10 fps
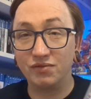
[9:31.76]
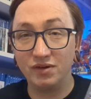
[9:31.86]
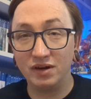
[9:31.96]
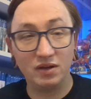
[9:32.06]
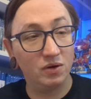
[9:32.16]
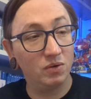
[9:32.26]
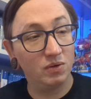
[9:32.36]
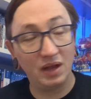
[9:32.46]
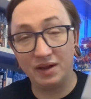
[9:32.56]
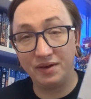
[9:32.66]
really
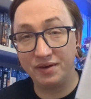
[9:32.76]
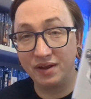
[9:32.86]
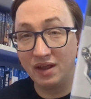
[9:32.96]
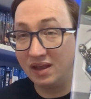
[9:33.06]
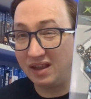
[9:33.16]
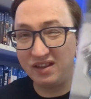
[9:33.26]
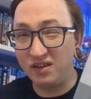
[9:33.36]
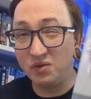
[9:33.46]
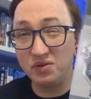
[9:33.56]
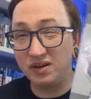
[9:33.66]
cool, and it
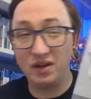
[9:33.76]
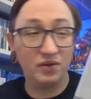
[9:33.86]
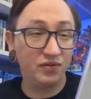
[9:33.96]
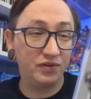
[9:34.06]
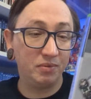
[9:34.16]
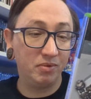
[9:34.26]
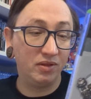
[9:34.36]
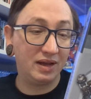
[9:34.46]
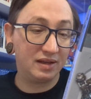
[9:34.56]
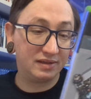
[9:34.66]
usually goes for double
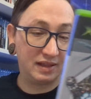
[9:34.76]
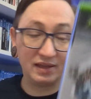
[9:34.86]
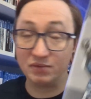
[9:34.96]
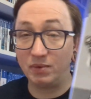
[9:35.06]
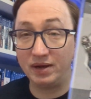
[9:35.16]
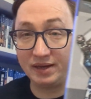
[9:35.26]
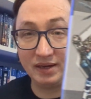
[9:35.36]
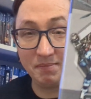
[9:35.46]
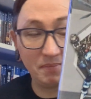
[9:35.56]
that, so that's why I didn't